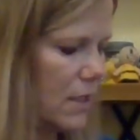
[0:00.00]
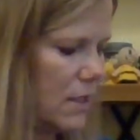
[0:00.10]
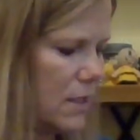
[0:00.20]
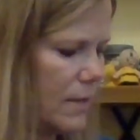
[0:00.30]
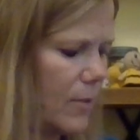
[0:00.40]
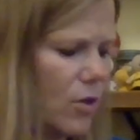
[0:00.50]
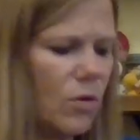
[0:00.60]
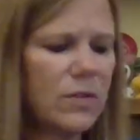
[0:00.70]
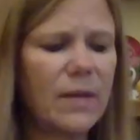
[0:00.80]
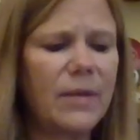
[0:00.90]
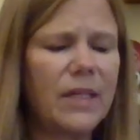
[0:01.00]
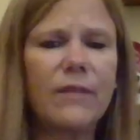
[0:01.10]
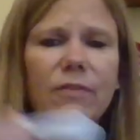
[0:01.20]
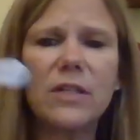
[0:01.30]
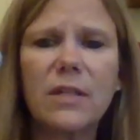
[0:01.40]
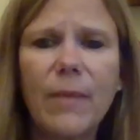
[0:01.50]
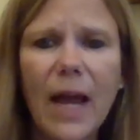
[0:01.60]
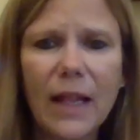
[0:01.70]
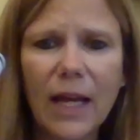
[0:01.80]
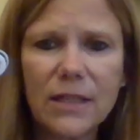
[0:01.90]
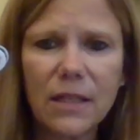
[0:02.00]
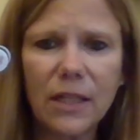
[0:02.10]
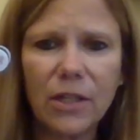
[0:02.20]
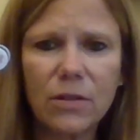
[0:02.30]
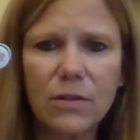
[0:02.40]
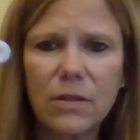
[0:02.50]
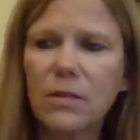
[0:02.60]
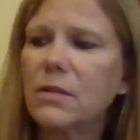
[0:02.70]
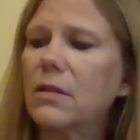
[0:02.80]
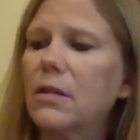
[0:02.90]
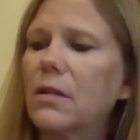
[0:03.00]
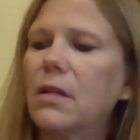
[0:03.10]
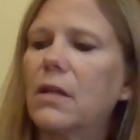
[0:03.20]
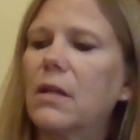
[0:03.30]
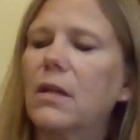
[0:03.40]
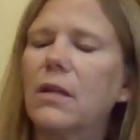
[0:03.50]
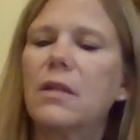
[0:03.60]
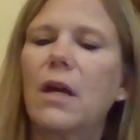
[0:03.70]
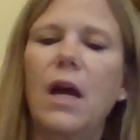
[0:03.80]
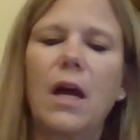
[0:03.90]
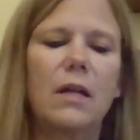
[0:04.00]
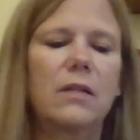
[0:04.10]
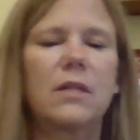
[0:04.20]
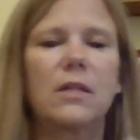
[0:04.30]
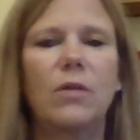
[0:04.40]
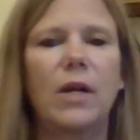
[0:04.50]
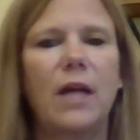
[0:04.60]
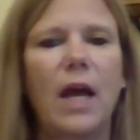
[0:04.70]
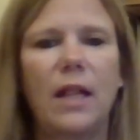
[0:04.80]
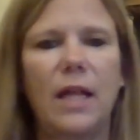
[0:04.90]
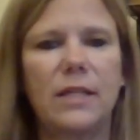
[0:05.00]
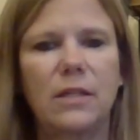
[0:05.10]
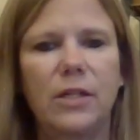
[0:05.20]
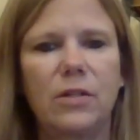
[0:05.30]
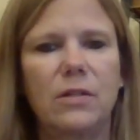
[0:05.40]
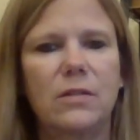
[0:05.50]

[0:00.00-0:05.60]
some cool, something different, some eyeglass cleaners. Uh, did I do eyeglass cleaner?